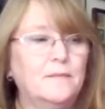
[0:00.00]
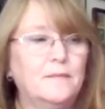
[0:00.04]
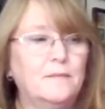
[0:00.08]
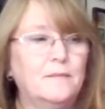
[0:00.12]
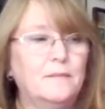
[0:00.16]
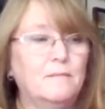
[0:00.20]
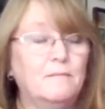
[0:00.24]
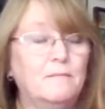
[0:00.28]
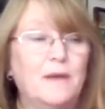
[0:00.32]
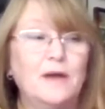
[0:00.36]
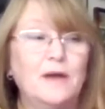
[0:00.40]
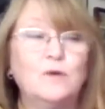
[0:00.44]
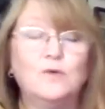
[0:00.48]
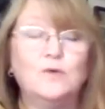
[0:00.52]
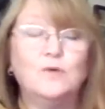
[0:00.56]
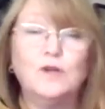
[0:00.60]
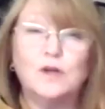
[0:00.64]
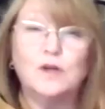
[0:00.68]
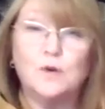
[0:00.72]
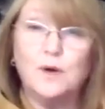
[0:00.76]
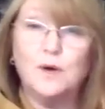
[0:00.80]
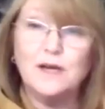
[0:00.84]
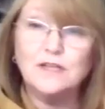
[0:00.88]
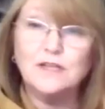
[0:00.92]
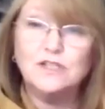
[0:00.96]
my only
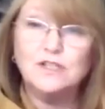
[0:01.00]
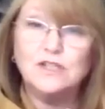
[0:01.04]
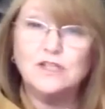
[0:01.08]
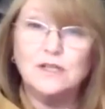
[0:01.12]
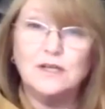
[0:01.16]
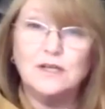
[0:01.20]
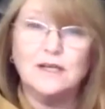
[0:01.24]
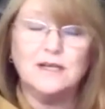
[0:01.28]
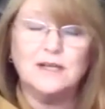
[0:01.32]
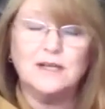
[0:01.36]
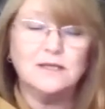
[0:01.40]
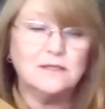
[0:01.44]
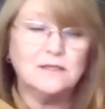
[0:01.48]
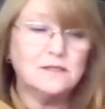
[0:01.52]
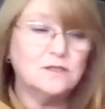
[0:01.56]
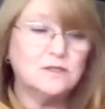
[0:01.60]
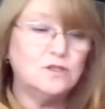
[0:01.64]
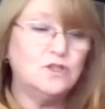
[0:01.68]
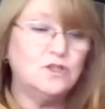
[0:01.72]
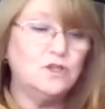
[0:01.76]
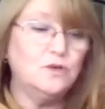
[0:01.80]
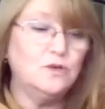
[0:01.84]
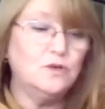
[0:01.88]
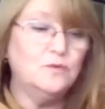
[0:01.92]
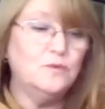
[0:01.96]
question is
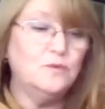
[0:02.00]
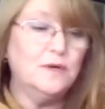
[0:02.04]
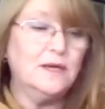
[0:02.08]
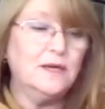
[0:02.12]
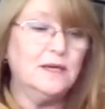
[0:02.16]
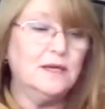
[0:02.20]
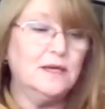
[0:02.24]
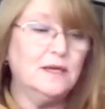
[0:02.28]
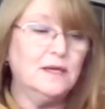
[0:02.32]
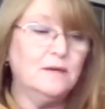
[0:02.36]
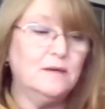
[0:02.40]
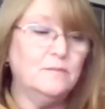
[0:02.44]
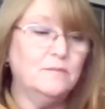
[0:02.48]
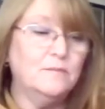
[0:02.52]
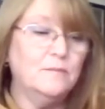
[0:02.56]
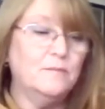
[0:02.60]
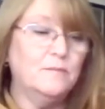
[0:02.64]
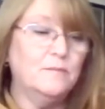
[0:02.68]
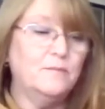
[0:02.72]
do we